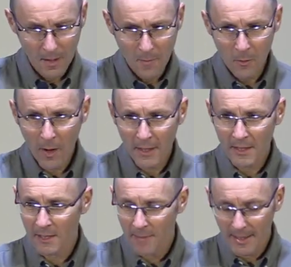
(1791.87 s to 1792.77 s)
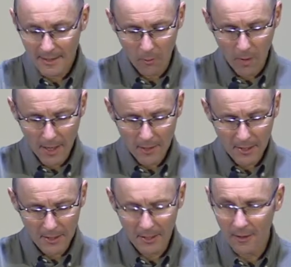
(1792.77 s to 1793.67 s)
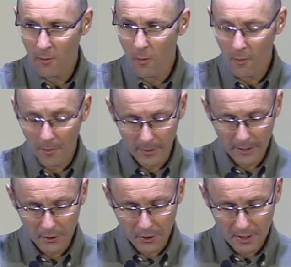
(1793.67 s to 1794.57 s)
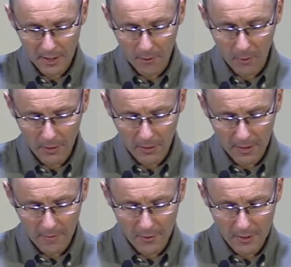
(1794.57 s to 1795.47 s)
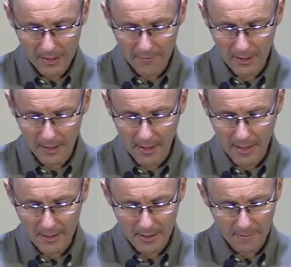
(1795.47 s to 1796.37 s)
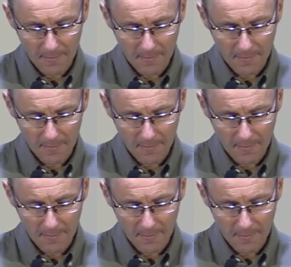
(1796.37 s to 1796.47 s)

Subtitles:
But why does this matter? Why do we need to know what we're really trusting in? Well, look at verse 17 and 18.